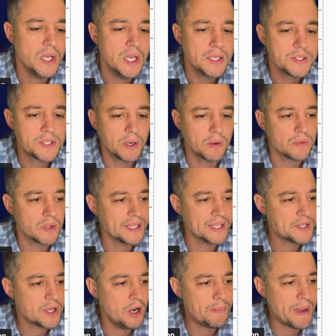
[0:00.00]
So let's
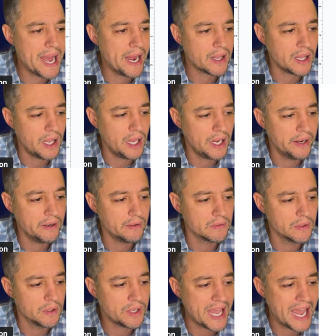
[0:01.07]
go back and
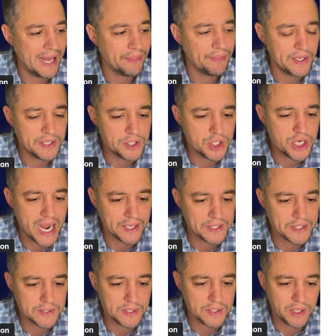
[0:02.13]
look at these chats.
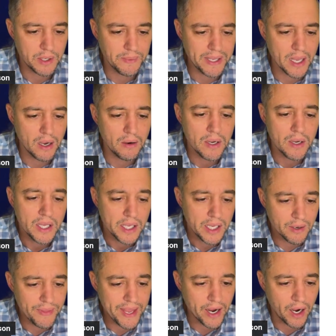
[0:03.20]
So here we go.
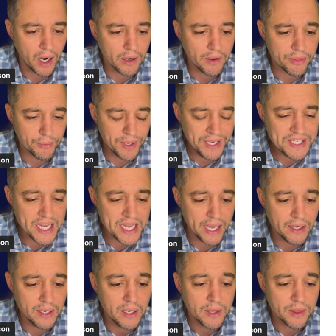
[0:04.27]
Here they are,
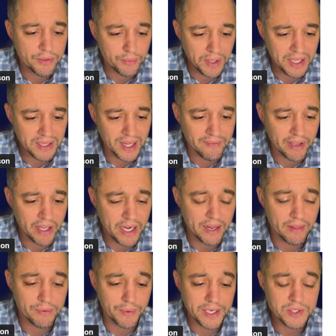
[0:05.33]
310, 311
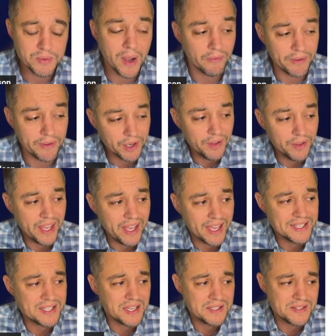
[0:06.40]
and 312. And the good thing
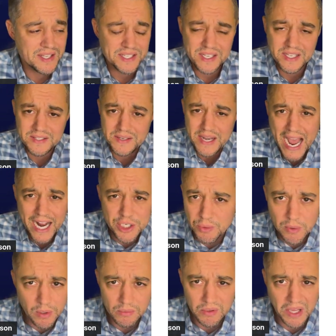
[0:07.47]
is is this is
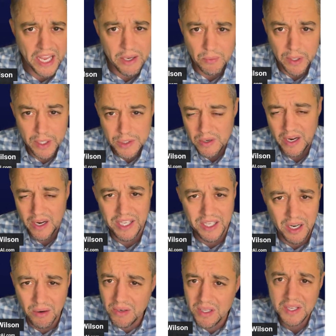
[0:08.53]
natural language, right? You
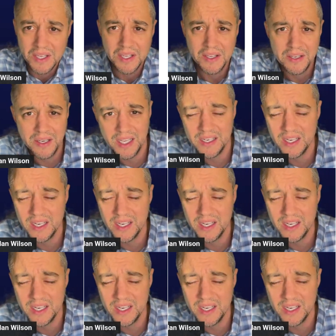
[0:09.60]
don't need